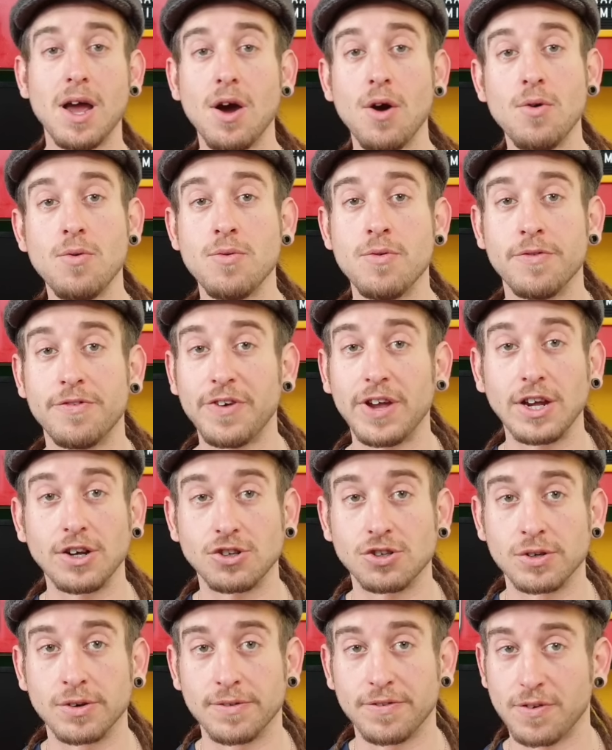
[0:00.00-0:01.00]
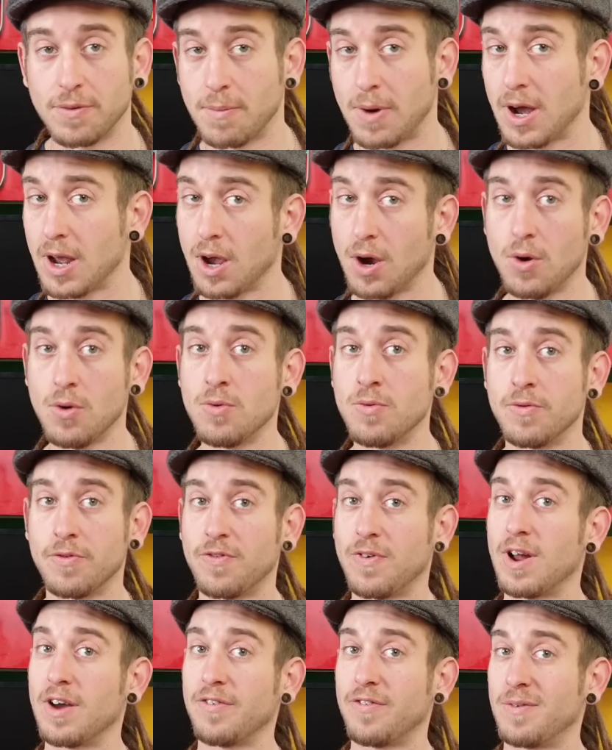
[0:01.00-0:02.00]
own fiction for my own
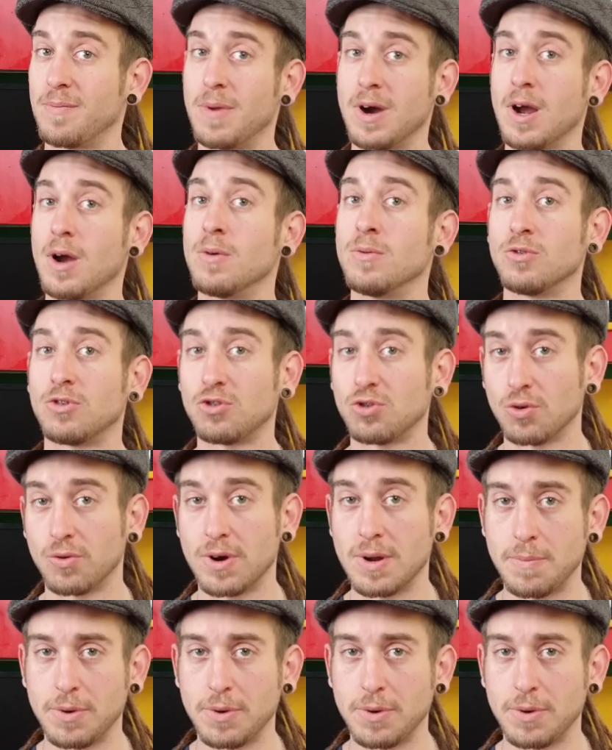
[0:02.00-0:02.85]
fluff for my own story,